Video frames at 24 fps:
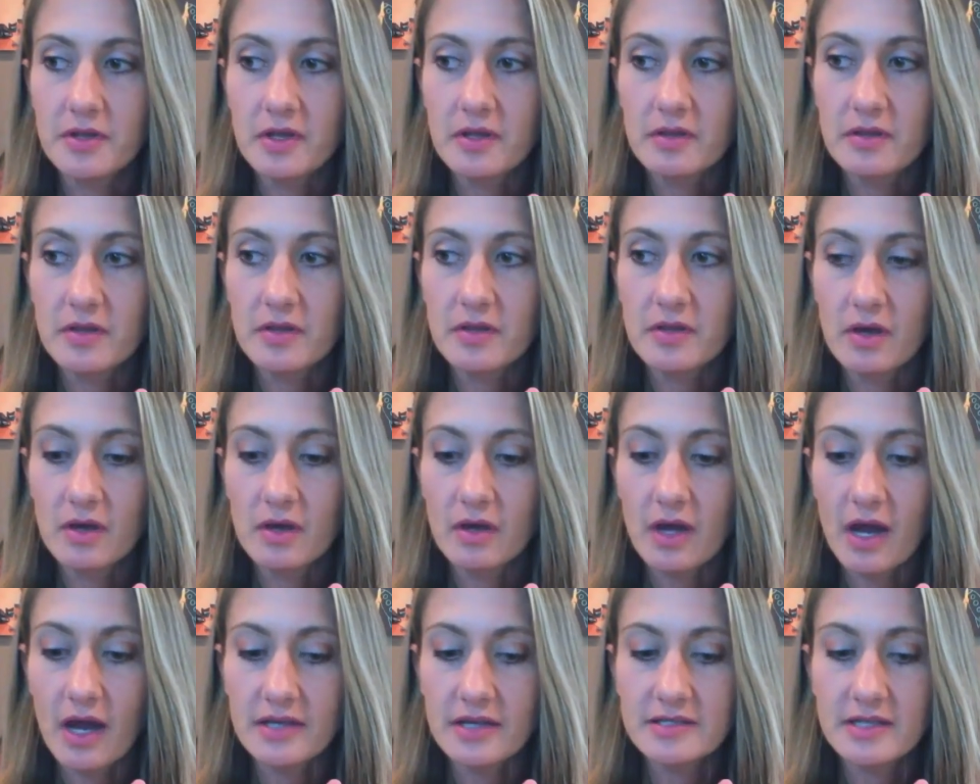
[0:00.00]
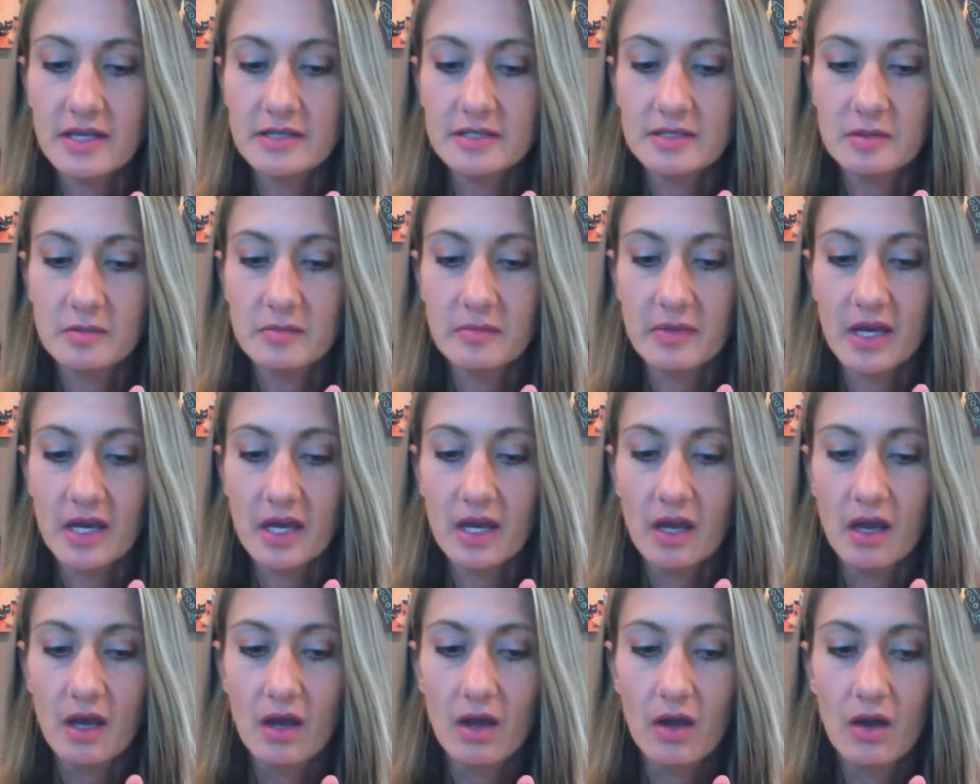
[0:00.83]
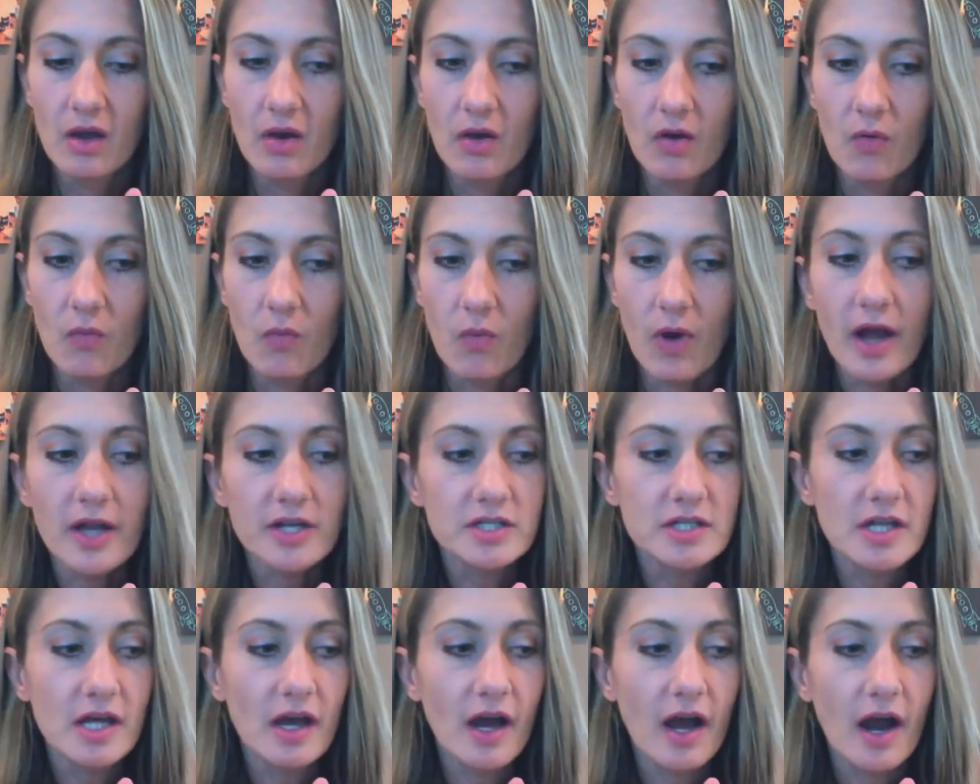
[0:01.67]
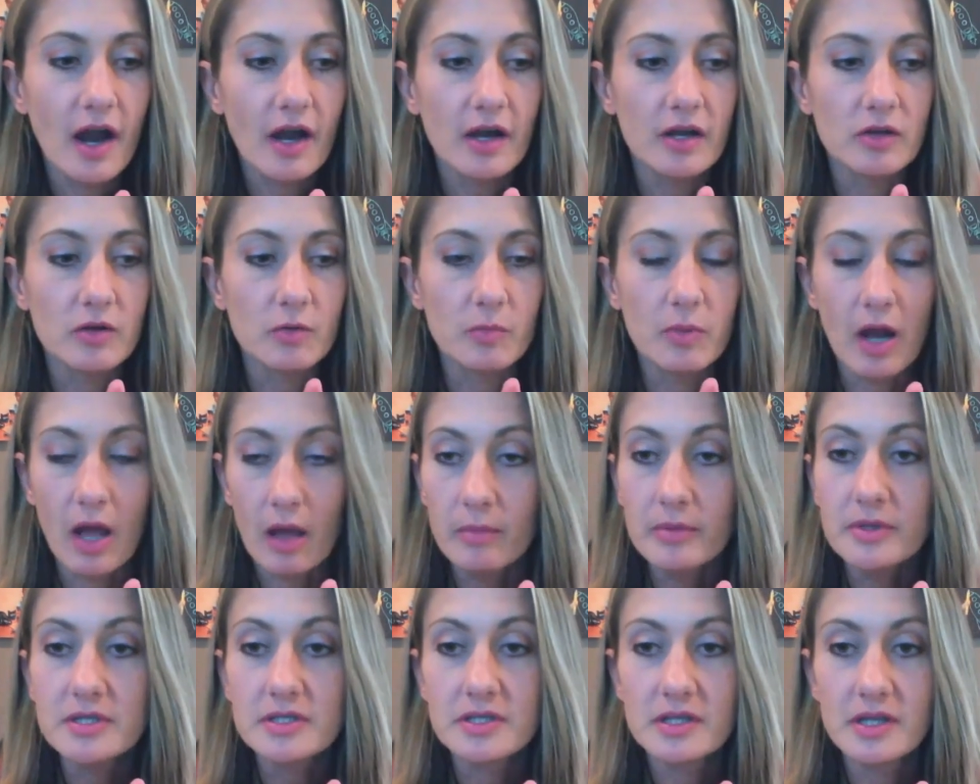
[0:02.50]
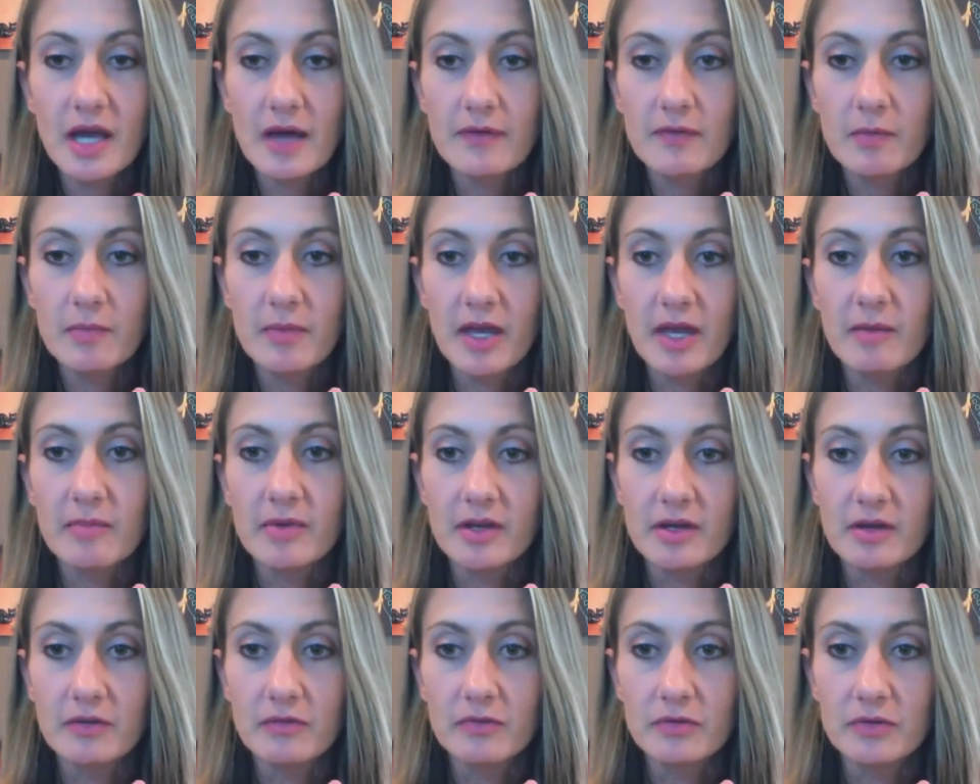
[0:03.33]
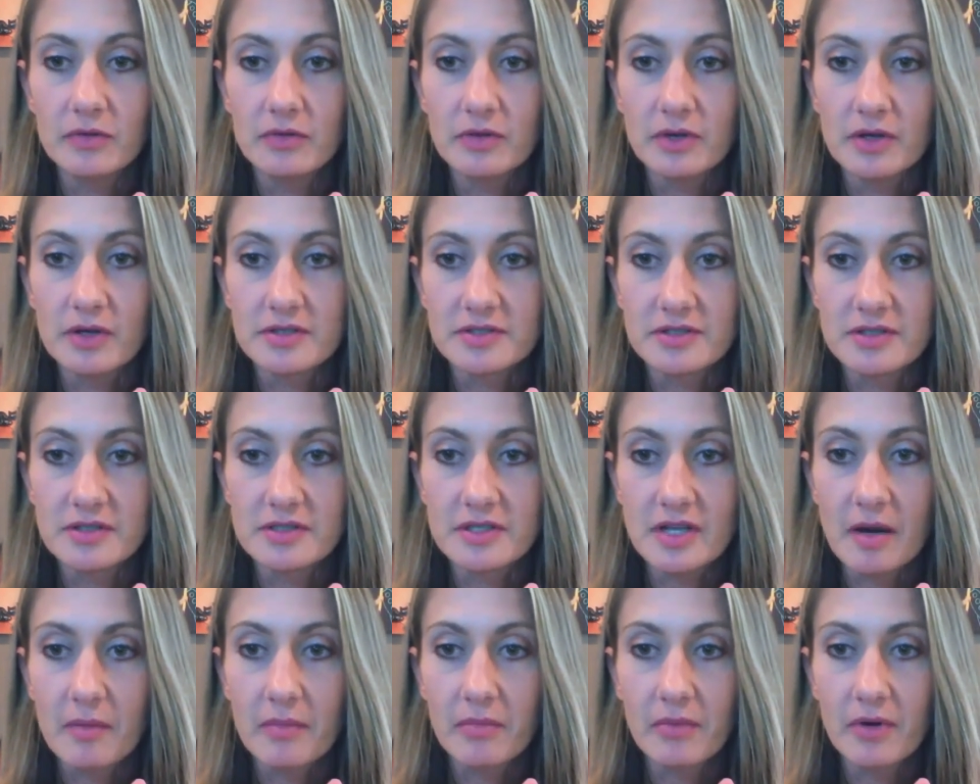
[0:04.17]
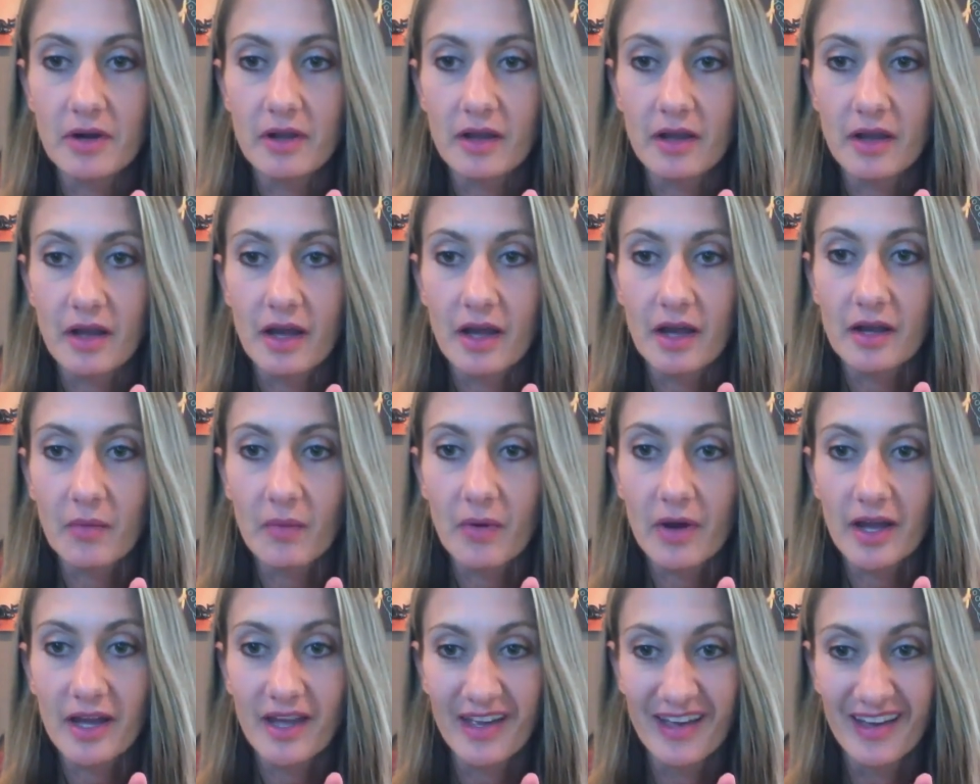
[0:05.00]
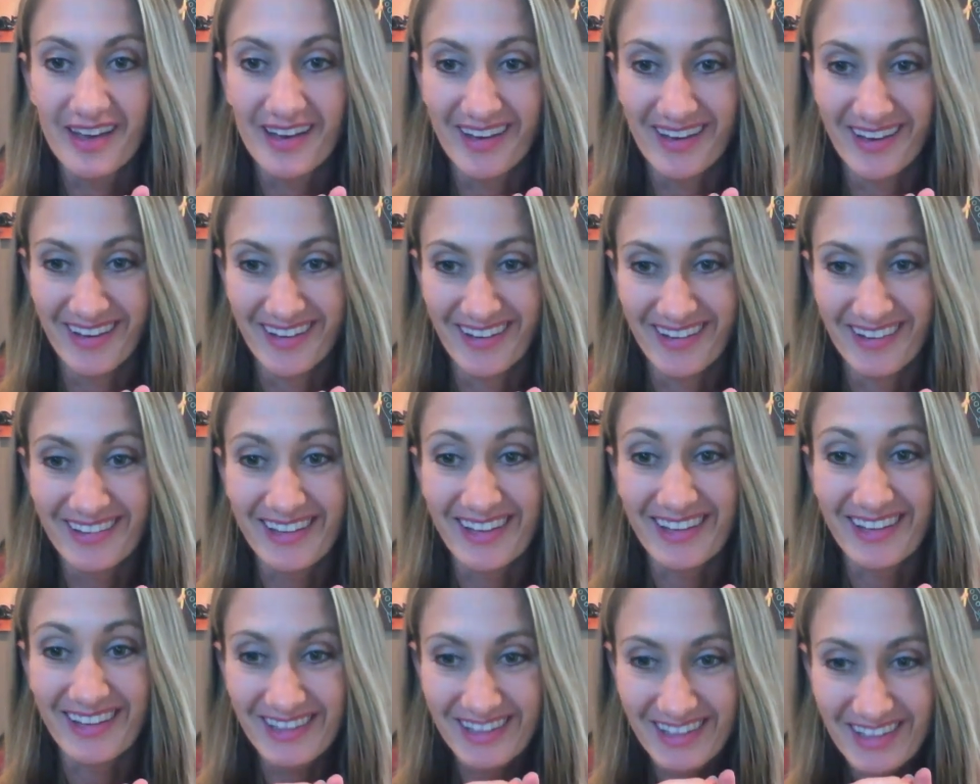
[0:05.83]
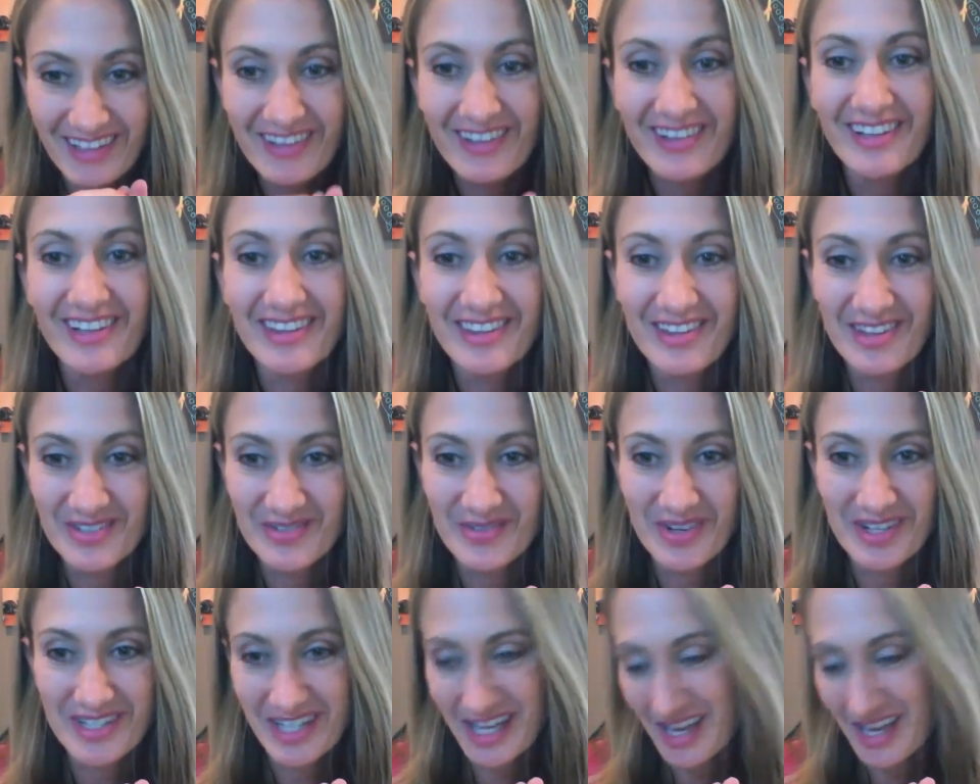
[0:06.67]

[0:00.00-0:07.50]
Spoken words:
the guy says to me, "Why should I hire you? You're probably just going to have a baby in a few years and stop working anyway." Like, literally those words